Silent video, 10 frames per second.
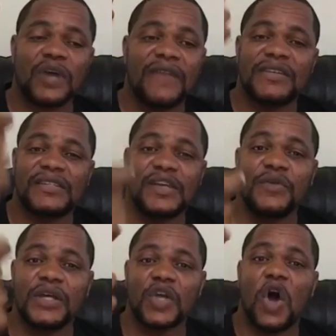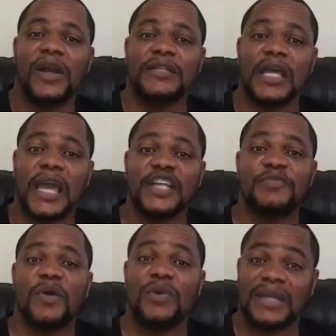to have a serious,
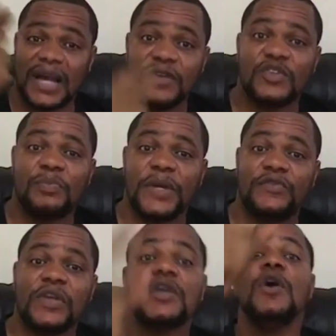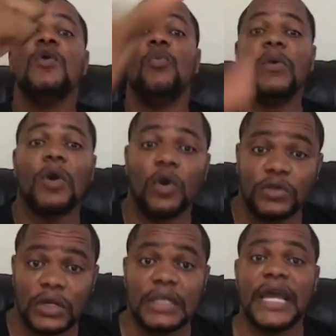honest engagement with the Council of Patriots,
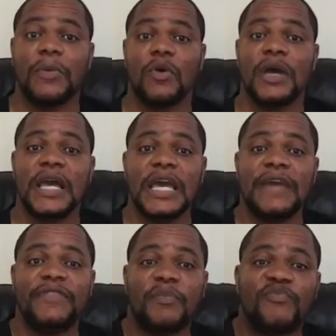we will go to the table.